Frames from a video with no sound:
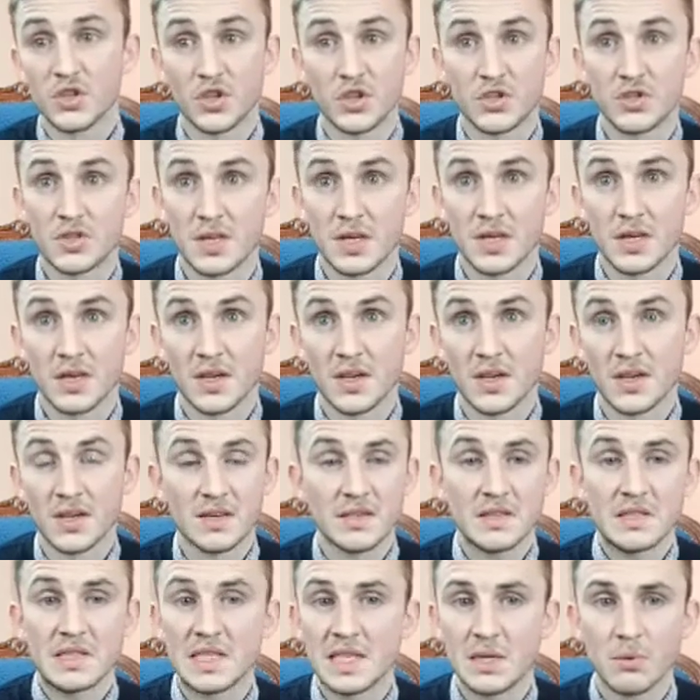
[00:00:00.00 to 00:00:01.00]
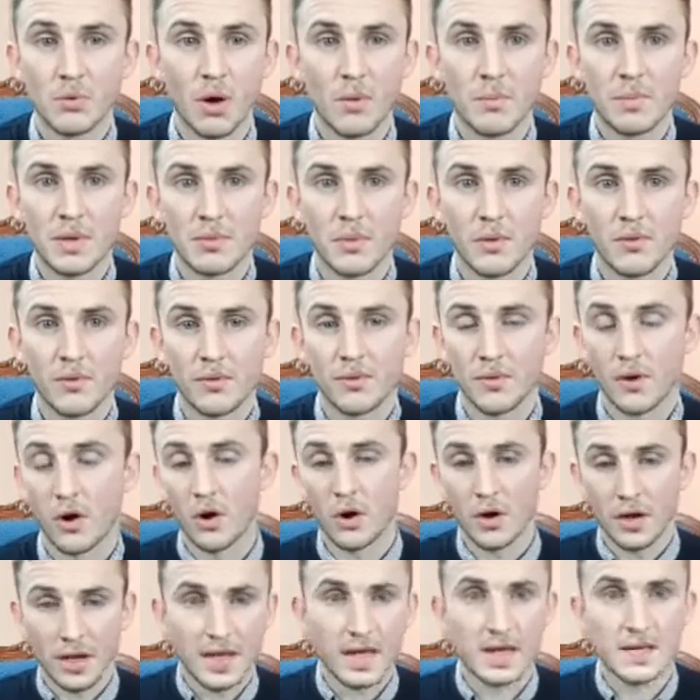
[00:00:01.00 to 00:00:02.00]
just to see what people
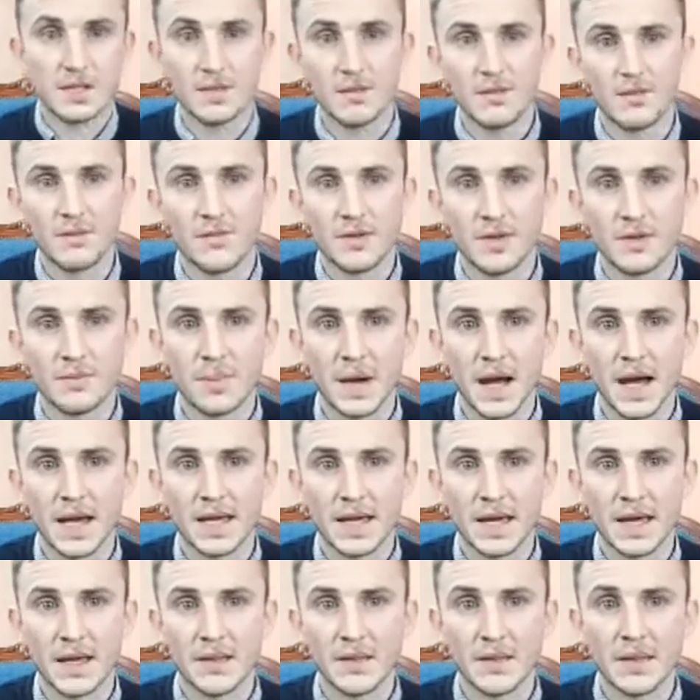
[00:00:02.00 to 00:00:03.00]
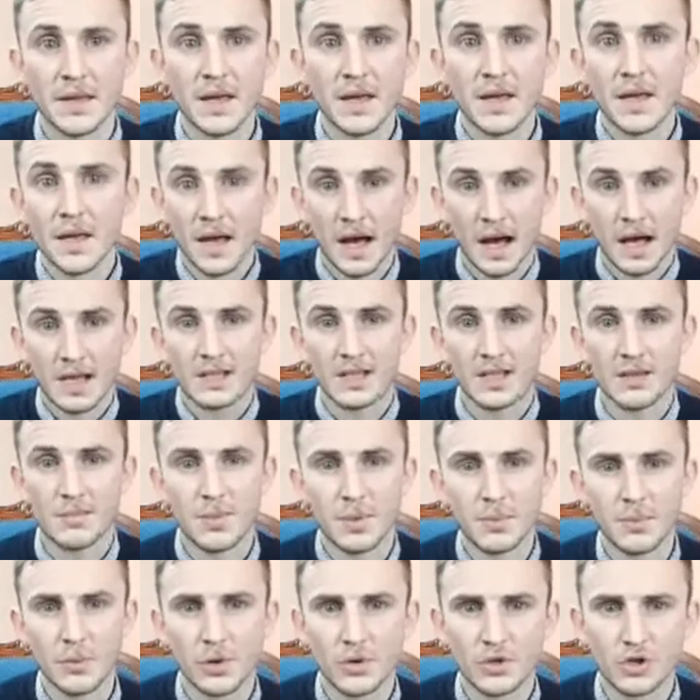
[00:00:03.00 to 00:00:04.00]
thought, get some feedback in. I see
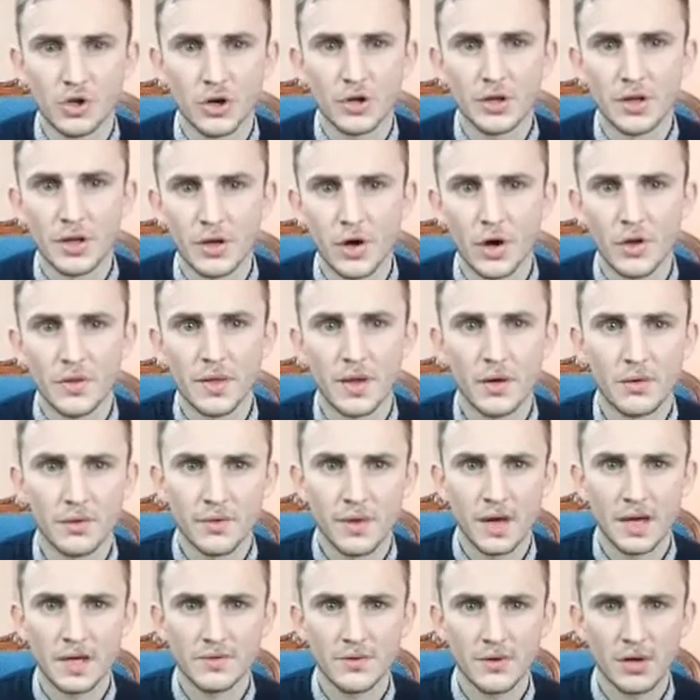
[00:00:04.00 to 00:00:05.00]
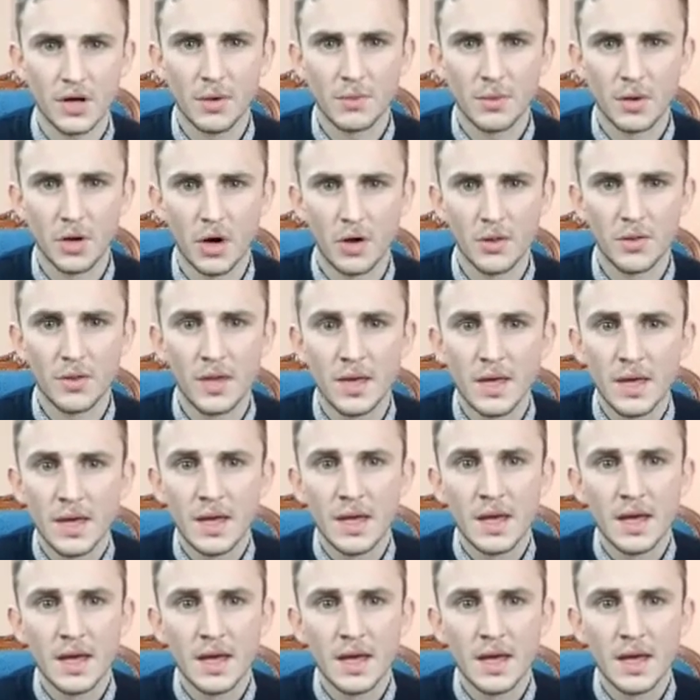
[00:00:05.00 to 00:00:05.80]
people are joining on now, thanks for coming on.